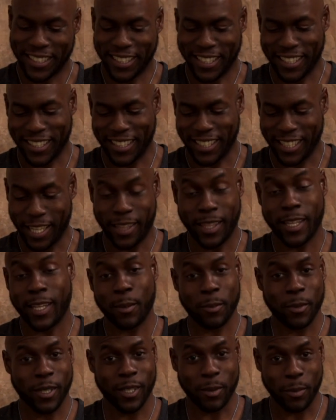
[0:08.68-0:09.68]
Uh, and then
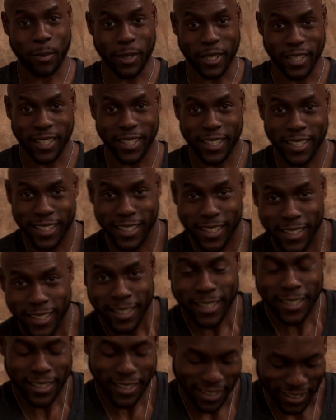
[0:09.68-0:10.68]
I'm going to be
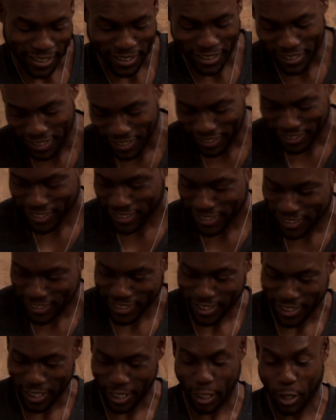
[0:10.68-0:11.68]
uh,
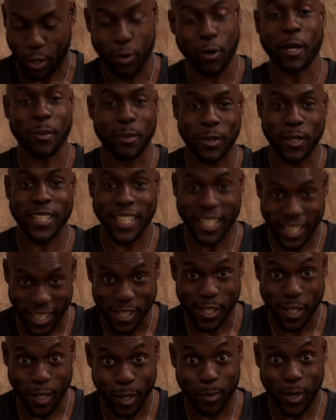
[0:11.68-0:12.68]
incredible at
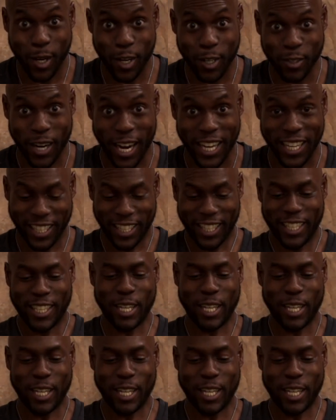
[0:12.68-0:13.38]
guessing them all right.